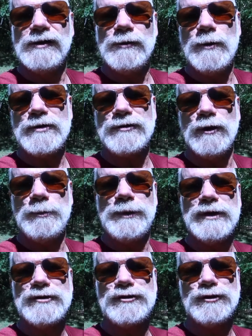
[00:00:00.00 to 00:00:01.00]
U S
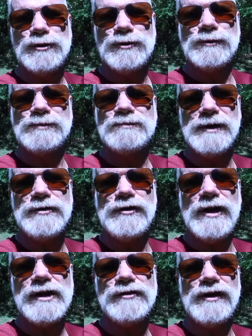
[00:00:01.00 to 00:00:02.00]
Open in June, P
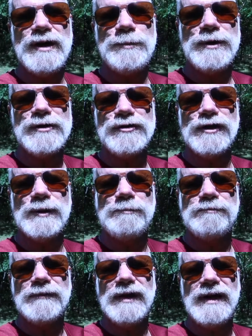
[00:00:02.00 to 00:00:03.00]
G A Championship,
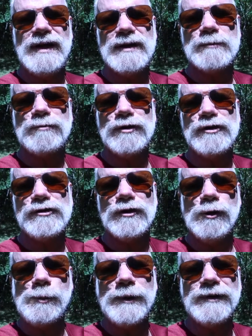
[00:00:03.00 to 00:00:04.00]
and the
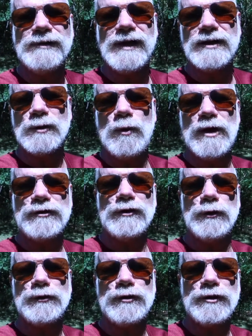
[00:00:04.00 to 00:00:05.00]
British Open. Like to watch
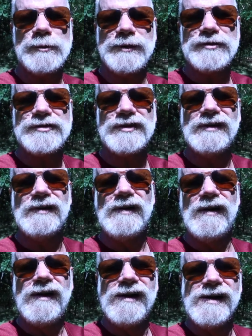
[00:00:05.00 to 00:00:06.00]
those tournaments.
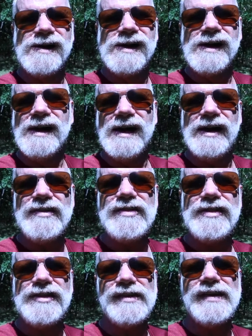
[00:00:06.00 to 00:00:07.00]

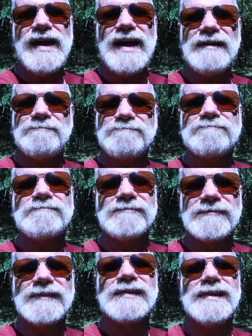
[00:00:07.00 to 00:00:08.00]
Other than that,
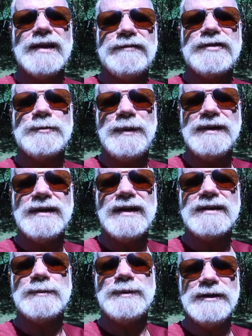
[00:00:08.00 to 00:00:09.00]
love to spend
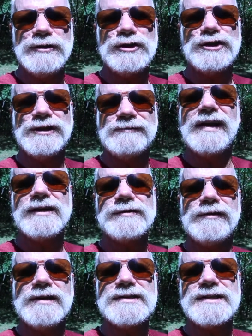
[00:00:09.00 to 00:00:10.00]
it at the beach.
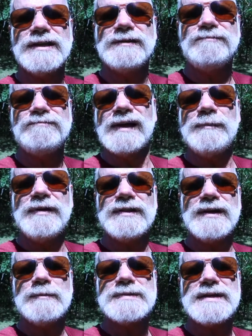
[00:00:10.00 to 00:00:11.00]
Thanks for listening. Give me
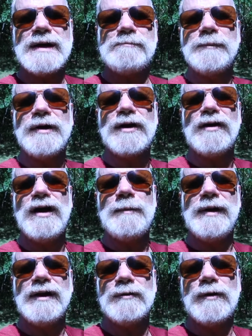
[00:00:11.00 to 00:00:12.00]
a thumbs up. Give me a
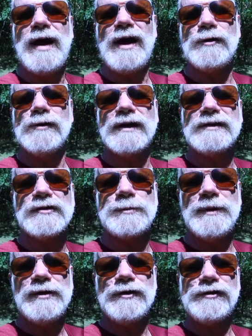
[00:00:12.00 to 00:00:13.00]
comment on how you like to
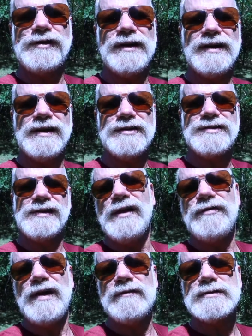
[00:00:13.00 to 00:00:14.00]
spend your Sundays. And
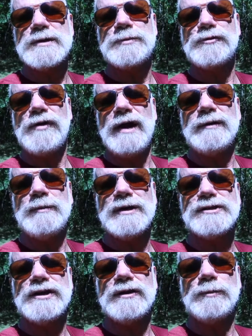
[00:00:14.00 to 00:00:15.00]
if you haven't subscribed to
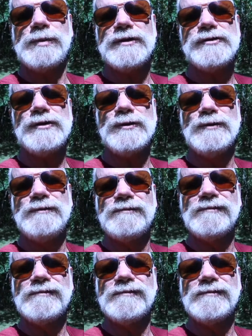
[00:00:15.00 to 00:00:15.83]
my channel, please do.